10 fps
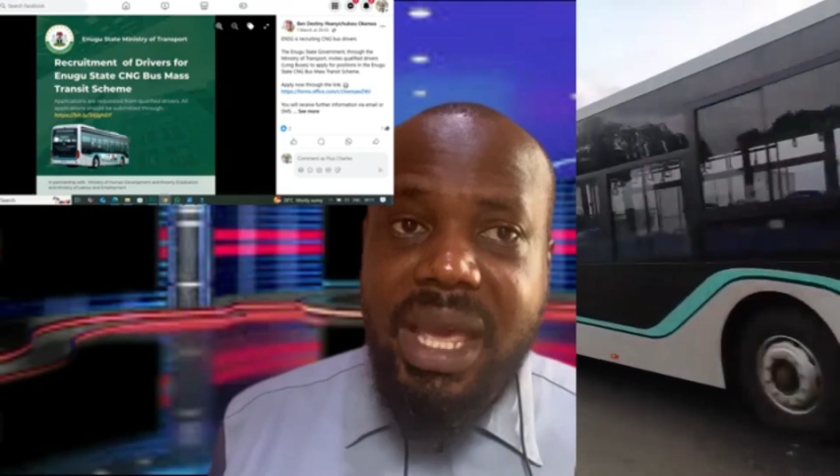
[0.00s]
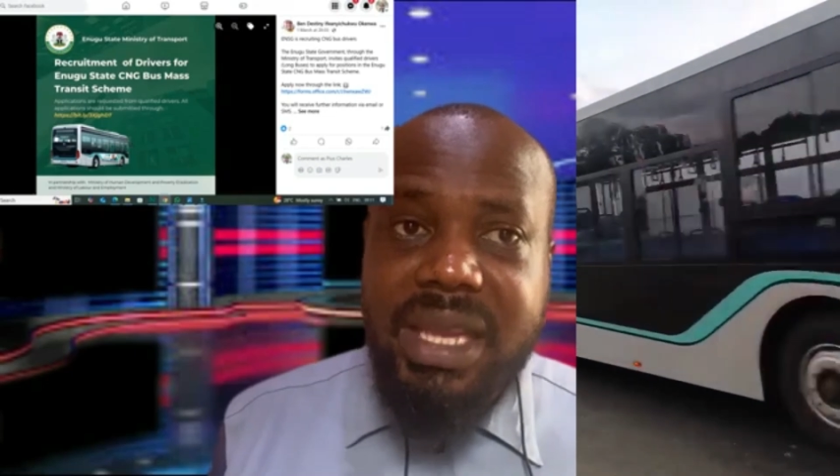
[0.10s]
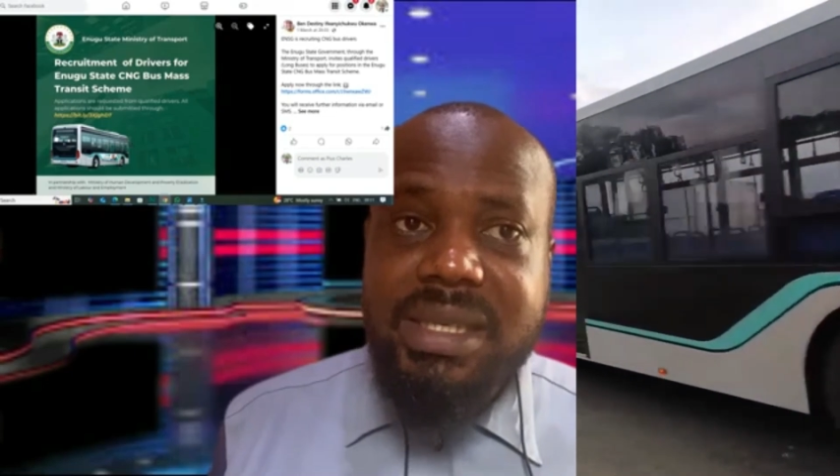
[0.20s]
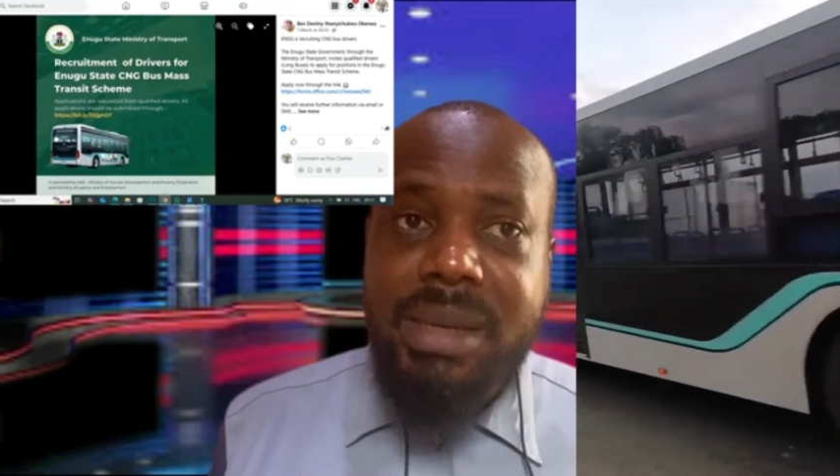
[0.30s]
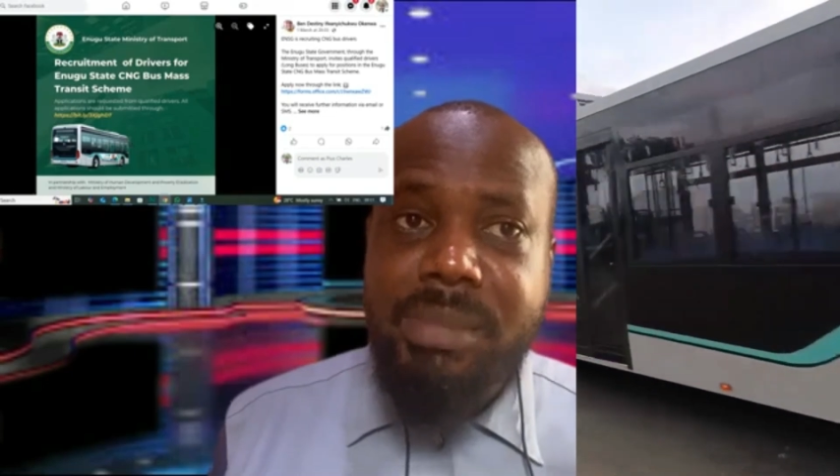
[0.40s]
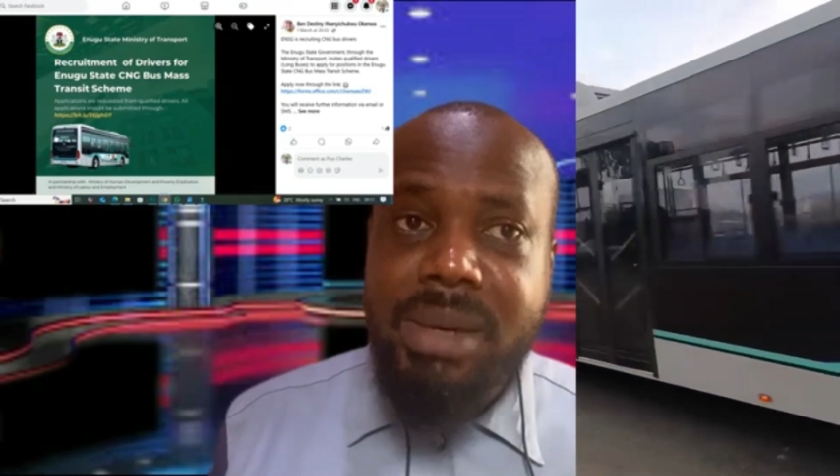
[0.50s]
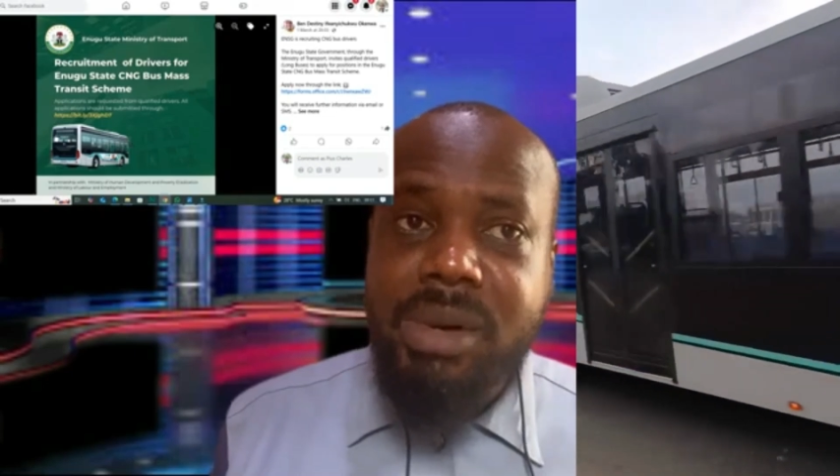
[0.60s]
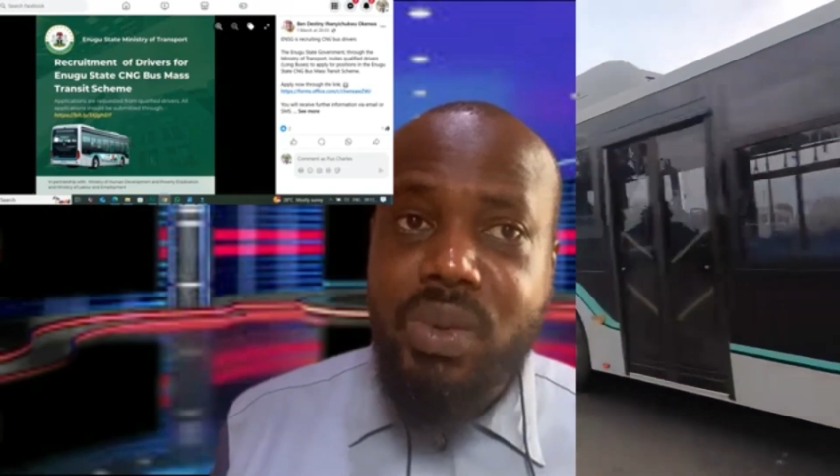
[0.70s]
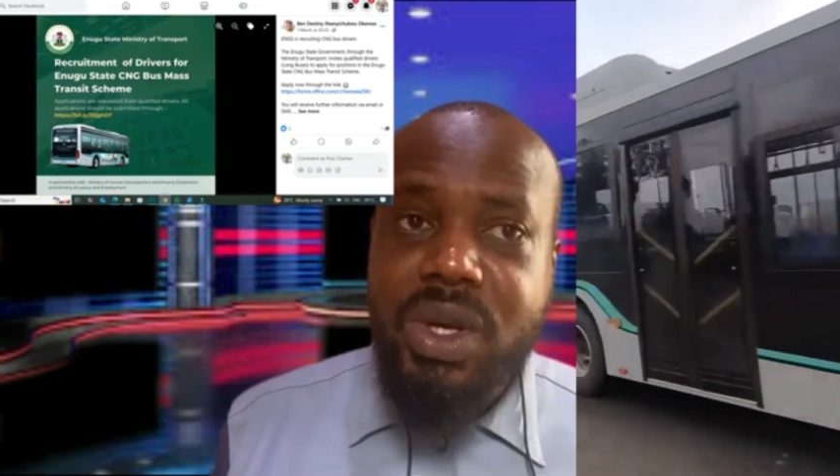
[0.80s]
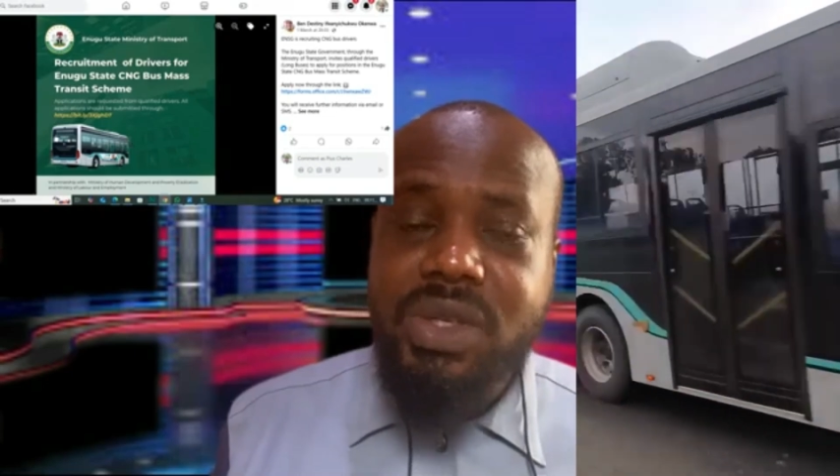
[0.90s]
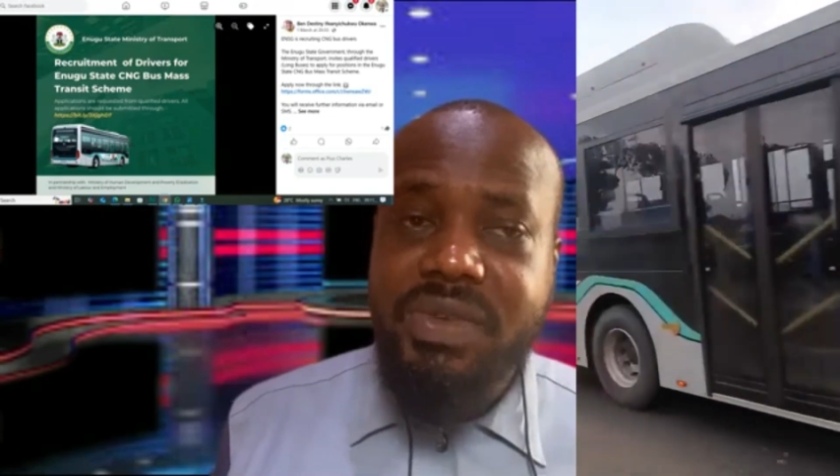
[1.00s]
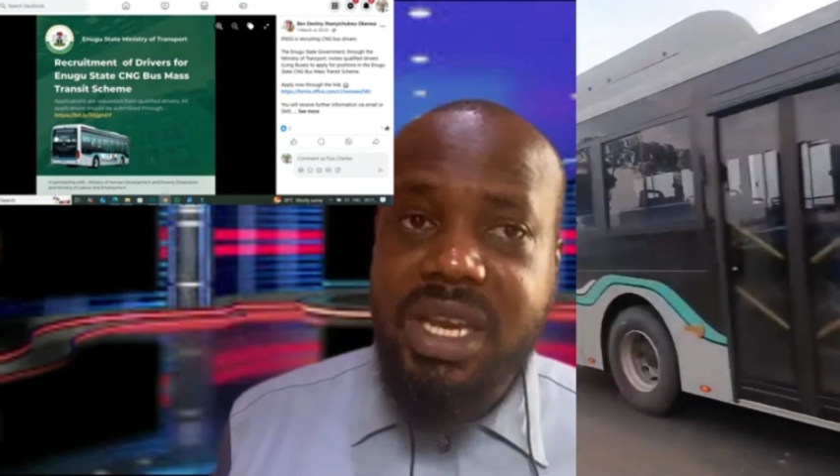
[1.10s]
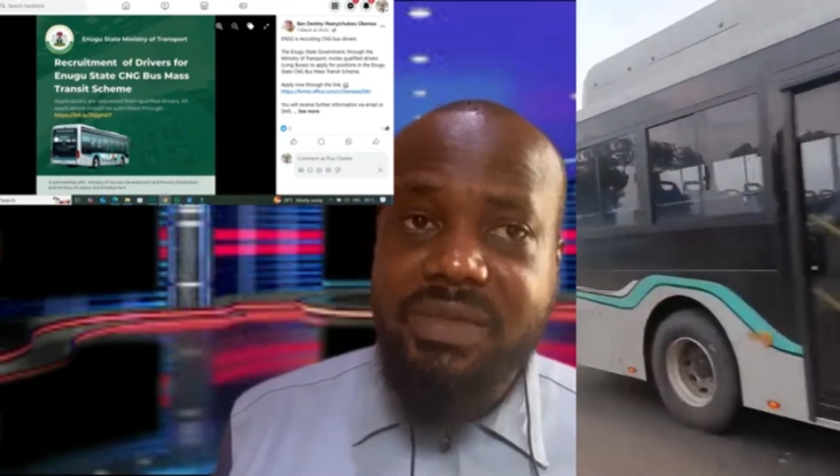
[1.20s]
pays minimum wage of